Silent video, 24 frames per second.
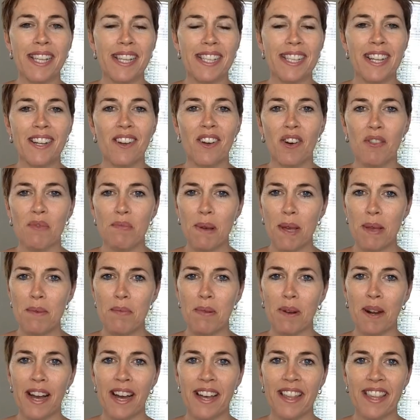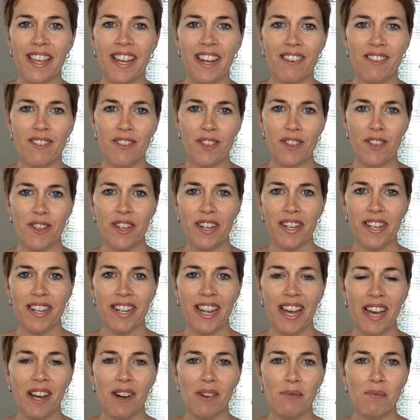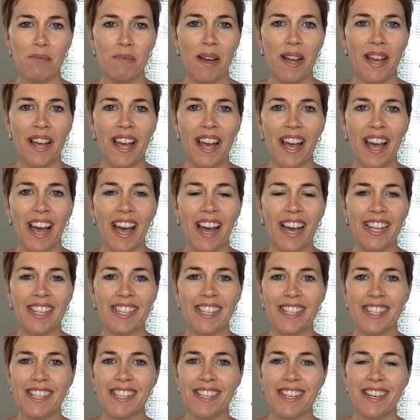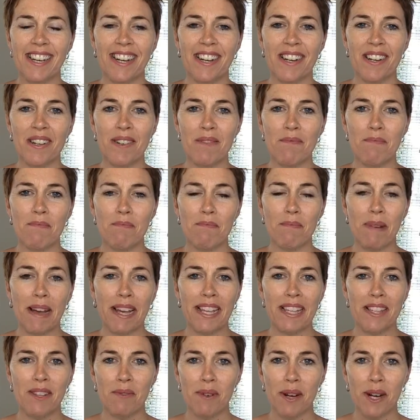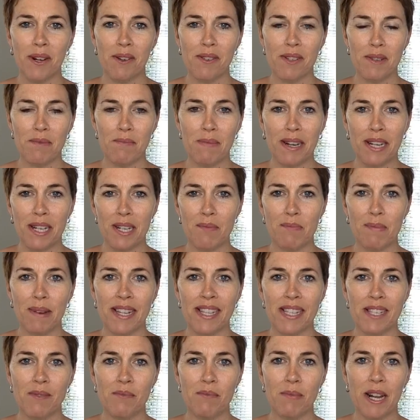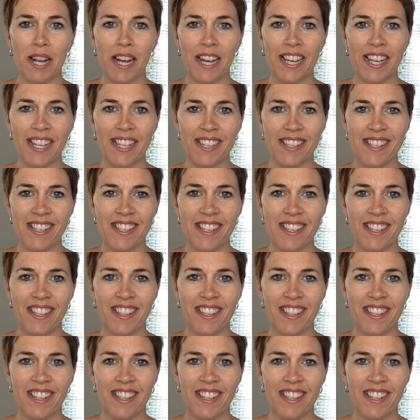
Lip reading: There's a lot of people out there who you can help and make the world a much better place.